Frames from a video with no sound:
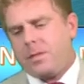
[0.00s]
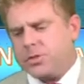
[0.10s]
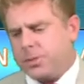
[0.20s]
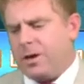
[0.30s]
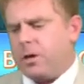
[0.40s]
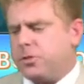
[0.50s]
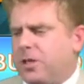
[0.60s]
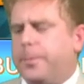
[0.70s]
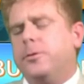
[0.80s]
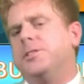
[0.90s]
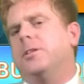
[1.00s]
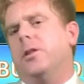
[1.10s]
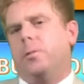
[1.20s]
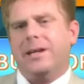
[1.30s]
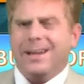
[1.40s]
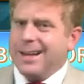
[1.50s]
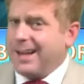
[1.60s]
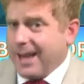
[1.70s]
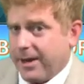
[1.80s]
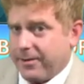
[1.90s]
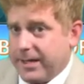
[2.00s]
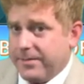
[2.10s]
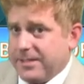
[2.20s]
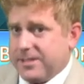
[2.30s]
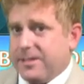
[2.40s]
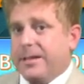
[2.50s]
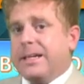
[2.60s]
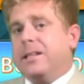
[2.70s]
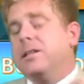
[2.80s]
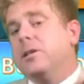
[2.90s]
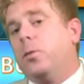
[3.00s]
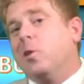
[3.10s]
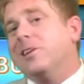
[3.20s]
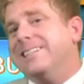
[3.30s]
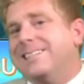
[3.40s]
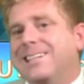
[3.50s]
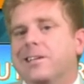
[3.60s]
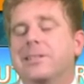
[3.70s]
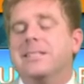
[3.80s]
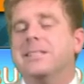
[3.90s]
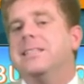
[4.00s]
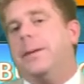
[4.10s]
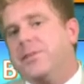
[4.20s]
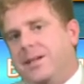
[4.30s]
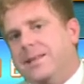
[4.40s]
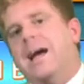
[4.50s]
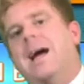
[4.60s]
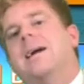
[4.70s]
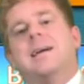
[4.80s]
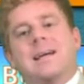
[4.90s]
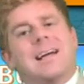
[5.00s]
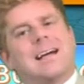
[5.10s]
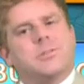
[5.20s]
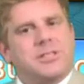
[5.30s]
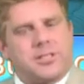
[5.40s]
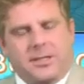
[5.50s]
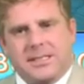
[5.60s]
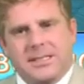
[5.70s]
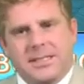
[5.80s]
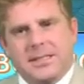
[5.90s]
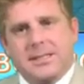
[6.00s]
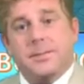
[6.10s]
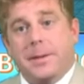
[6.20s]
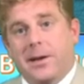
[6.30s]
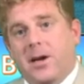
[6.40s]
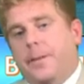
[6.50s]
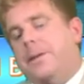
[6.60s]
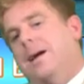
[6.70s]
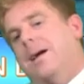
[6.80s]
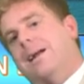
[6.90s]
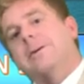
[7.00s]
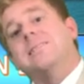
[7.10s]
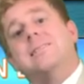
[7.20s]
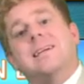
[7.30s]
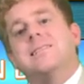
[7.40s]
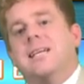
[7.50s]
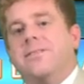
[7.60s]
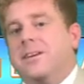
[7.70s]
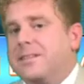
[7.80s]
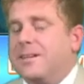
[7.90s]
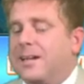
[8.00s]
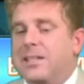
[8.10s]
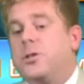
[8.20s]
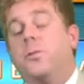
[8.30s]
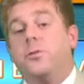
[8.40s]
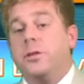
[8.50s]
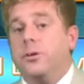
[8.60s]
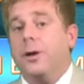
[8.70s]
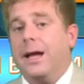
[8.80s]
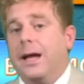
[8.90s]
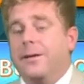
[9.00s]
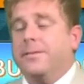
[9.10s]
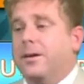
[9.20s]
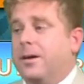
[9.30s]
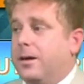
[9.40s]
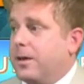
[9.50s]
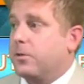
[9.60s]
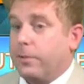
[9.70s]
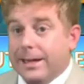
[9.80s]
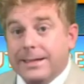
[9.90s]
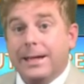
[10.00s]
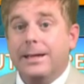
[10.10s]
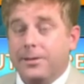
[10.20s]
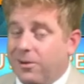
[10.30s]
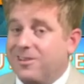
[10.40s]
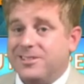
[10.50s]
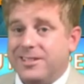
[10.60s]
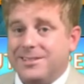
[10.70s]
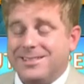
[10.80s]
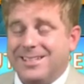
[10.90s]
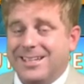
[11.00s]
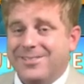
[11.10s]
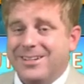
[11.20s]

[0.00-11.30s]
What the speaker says: Tomorrow I'll try to post another one on our invest area and get a little more detail and in depth on that as we start to see it spin up. Anyway, stay safe out there, guys. Hopefully you have a great day. You are staying safe.